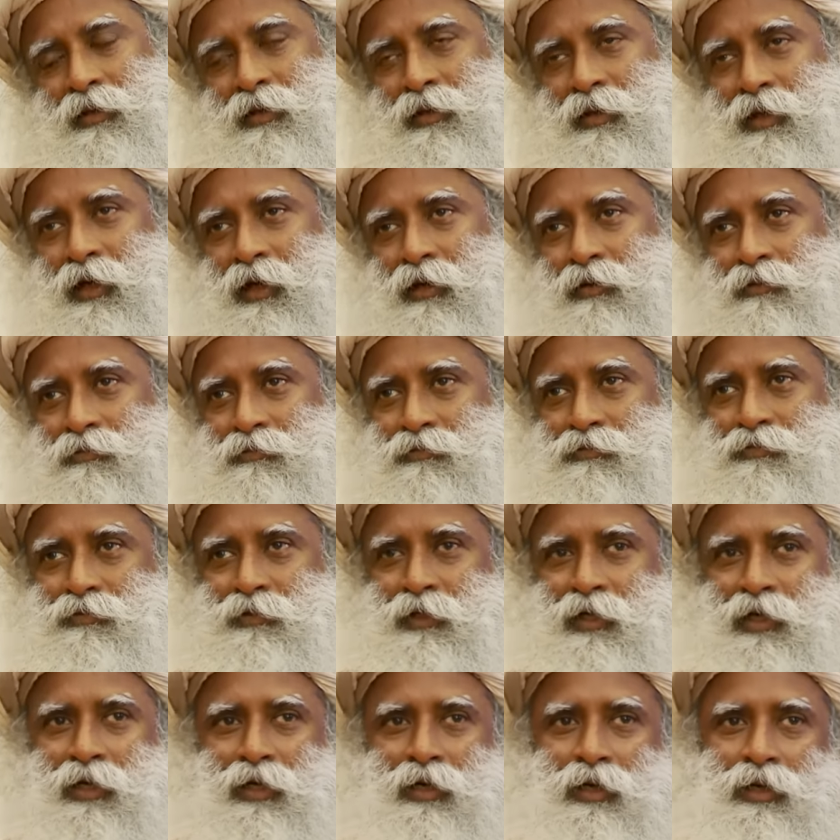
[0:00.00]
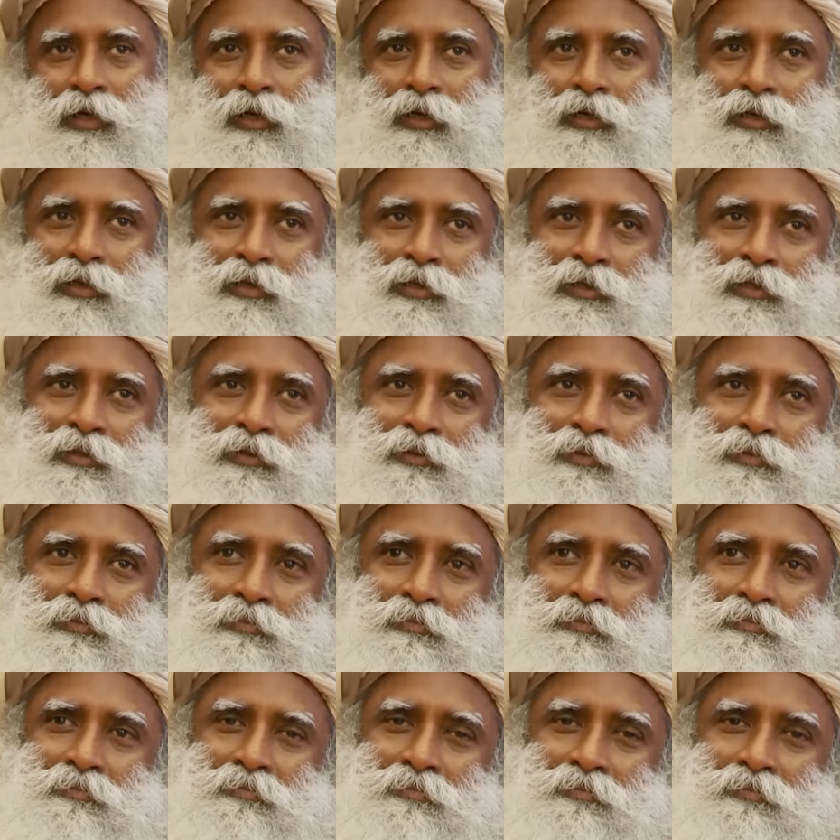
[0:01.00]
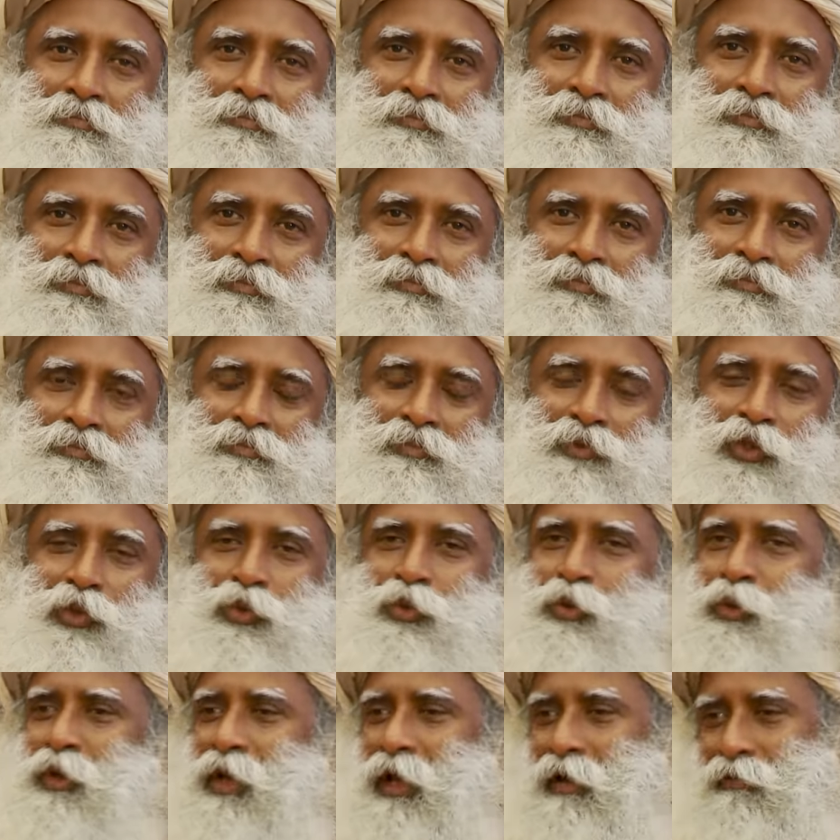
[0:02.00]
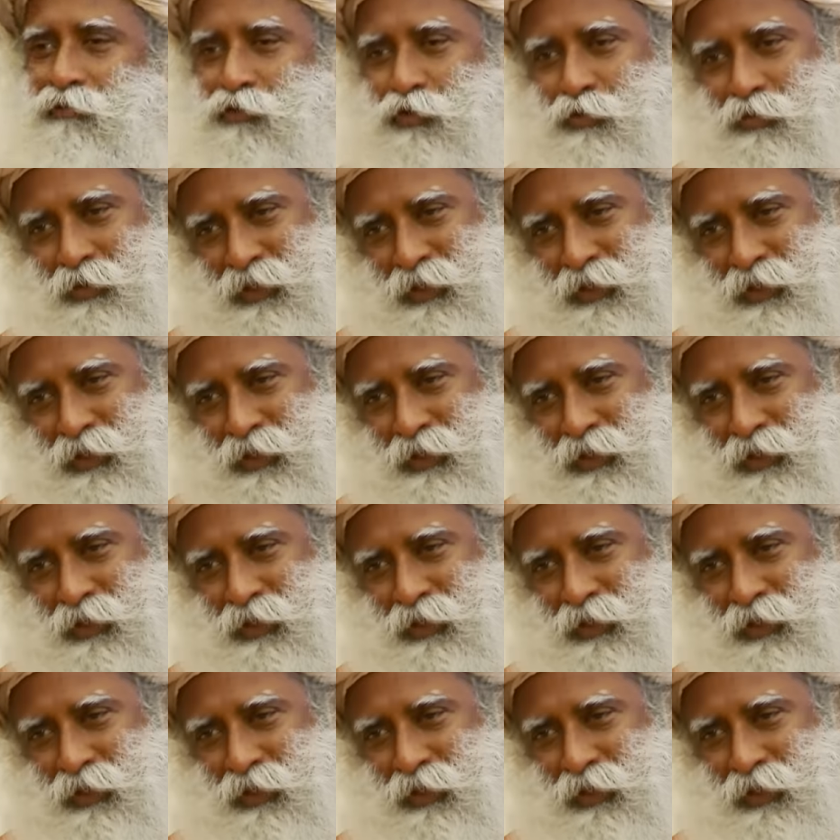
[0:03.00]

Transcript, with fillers: Now, if, uh, you don't have to